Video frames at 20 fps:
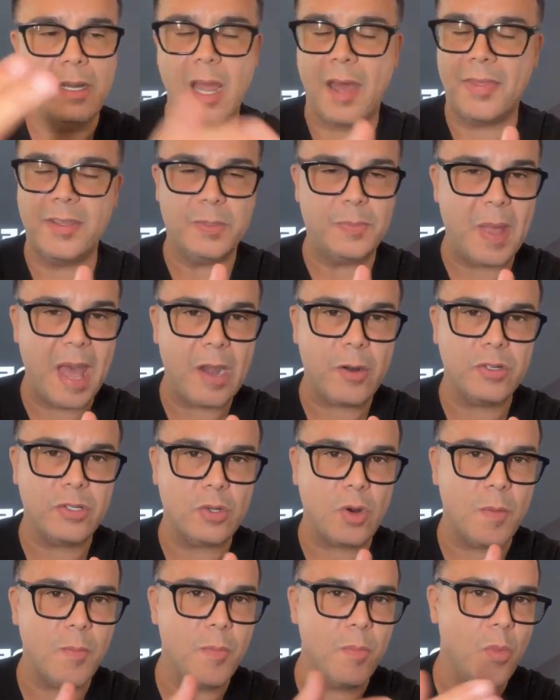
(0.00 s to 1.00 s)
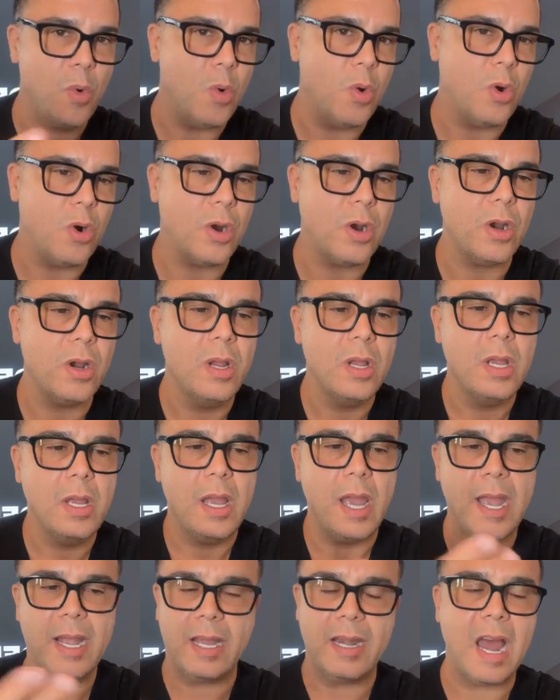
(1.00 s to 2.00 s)
Now these batteries are more
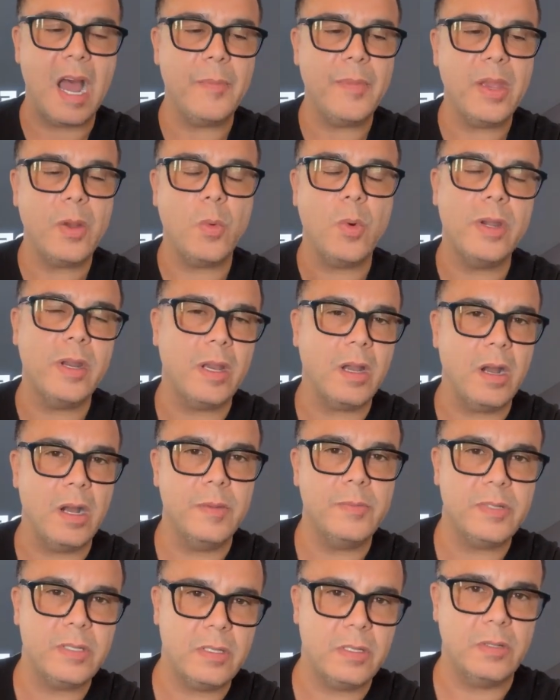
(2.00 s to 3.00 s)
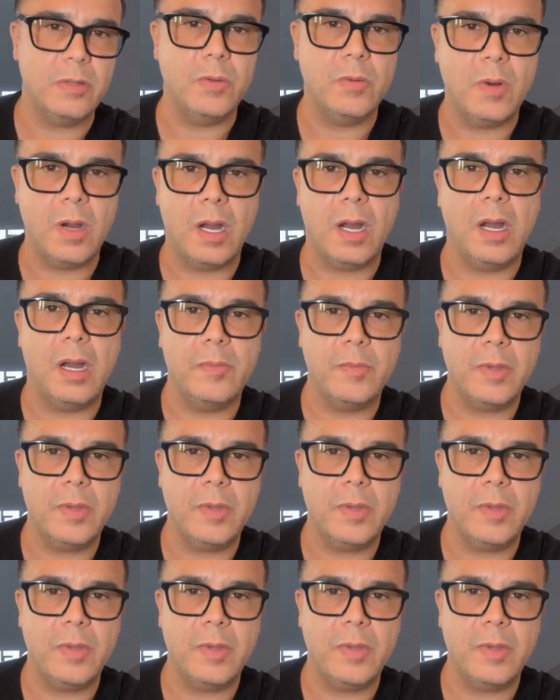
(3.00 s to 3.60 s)
economic when it comes to